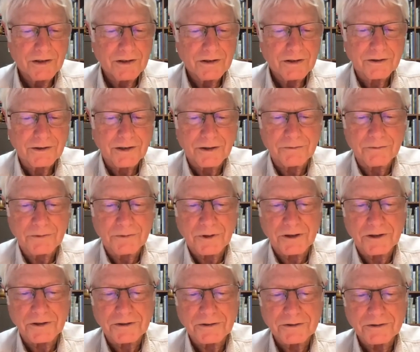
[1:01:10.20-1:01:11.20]
not
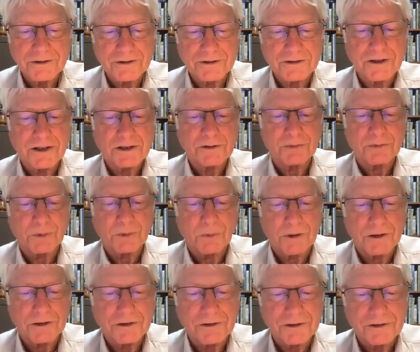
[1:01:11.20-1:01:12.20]
very successful
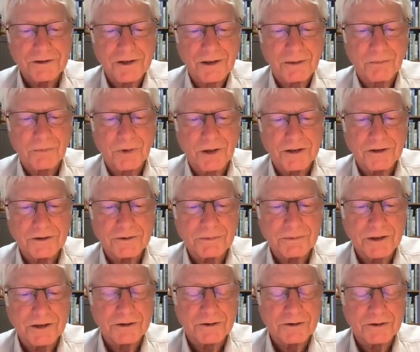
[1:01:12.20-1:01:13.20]
ones in some ways
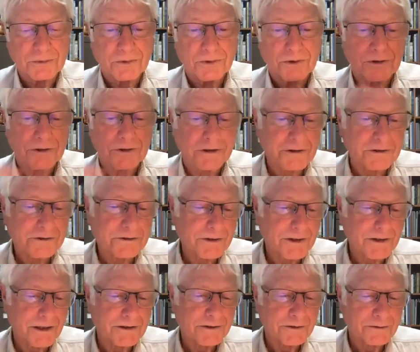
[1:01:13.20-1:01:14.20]
because we're just
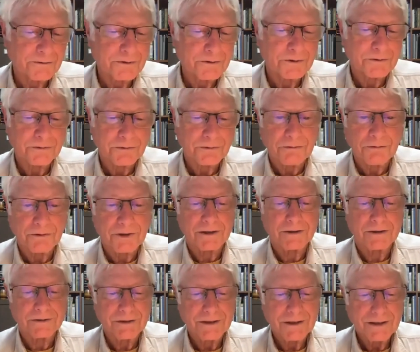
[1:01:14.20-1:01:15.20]
catching fish for fun.